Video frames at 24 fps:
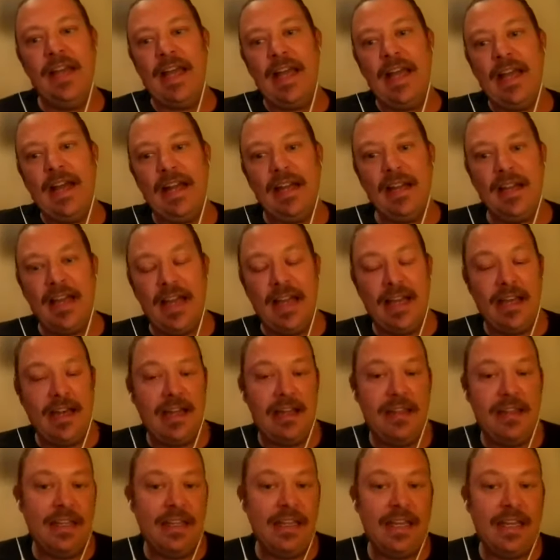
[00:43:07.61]
and
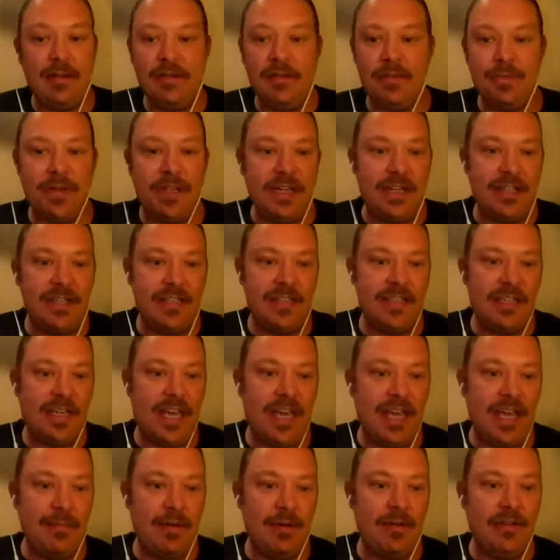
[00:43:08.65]
I think it was because he
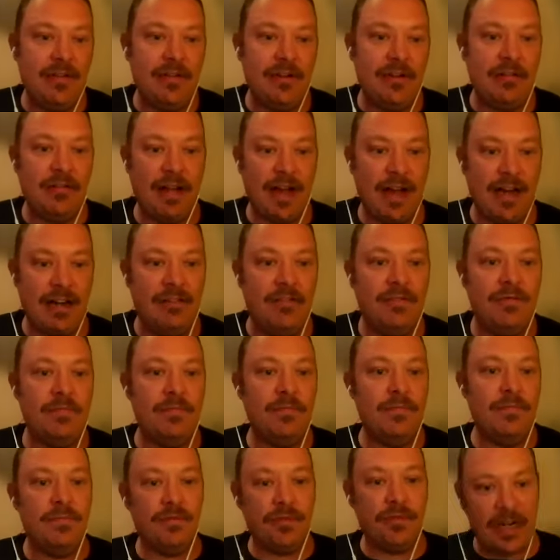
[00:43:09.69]
came under a lot of
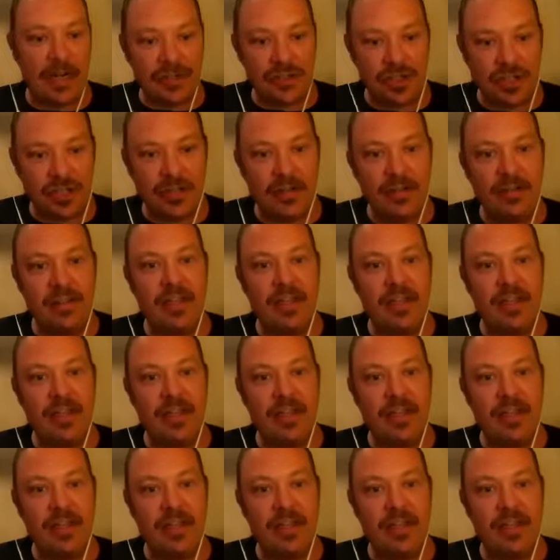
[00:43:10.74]
pressure.